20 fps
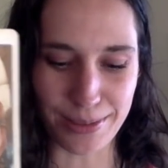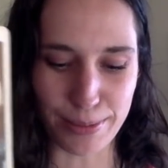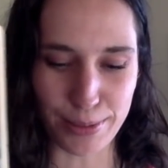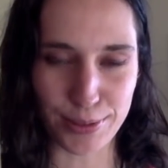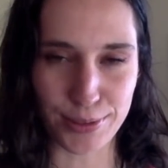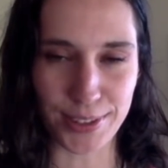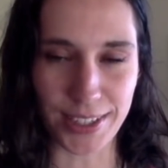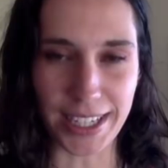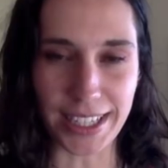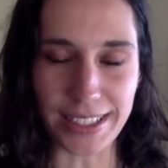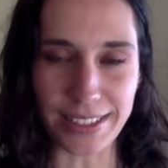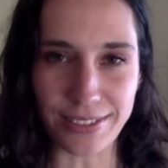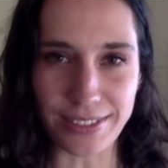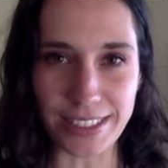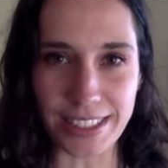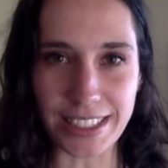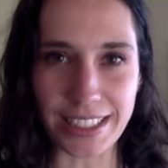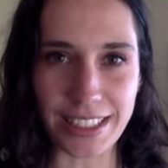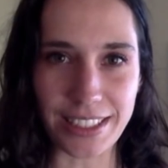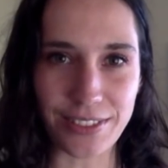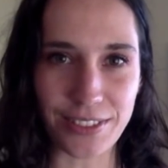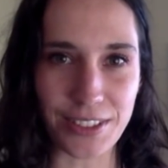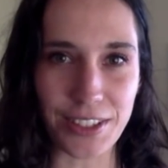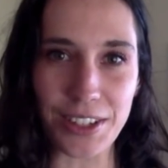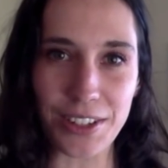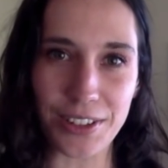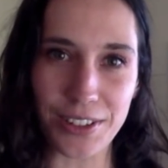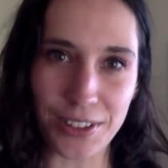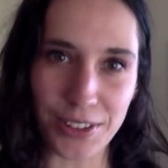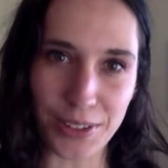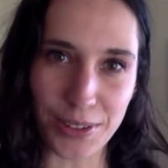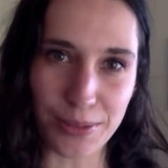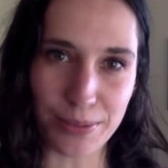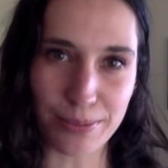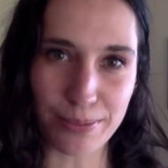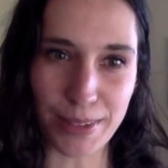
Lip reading: before I really even knew